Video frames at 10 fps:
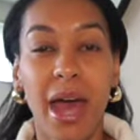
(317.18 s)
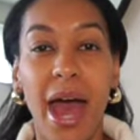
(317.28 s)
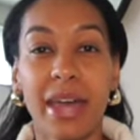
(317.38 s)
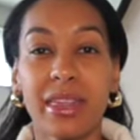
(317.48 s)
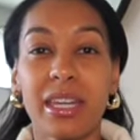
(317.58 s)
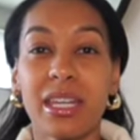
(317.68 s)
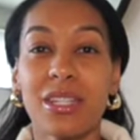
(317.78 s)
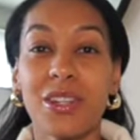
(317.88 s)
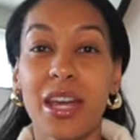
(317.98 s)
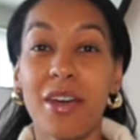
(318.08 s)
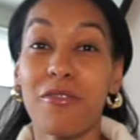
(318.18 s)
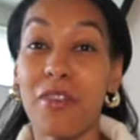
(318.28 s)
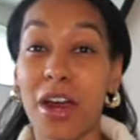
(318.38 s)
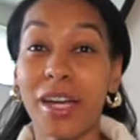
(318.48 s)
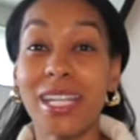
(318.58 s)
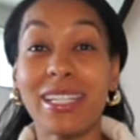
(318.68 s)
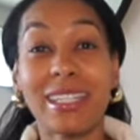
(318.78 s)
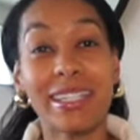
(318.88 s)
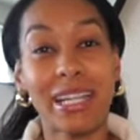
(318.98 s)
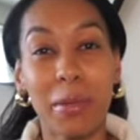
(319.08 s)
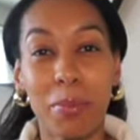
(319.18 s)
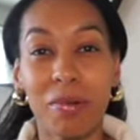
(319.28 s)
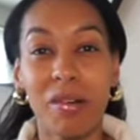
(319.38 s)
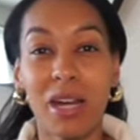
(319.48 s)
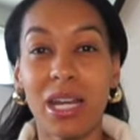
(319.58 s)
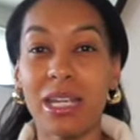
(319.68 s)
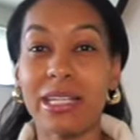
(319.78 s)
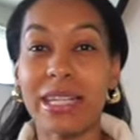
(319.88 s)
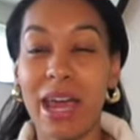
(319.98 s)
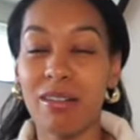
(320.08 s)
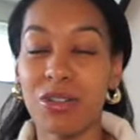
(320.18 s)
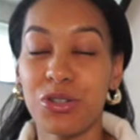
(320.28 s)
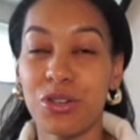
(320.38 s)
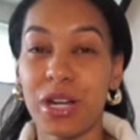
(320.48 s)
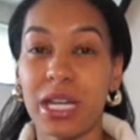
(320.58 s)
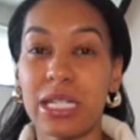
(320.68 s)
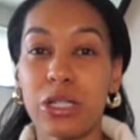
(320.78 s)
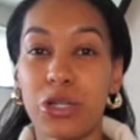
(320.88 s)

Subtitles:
I think it's a very slippery territory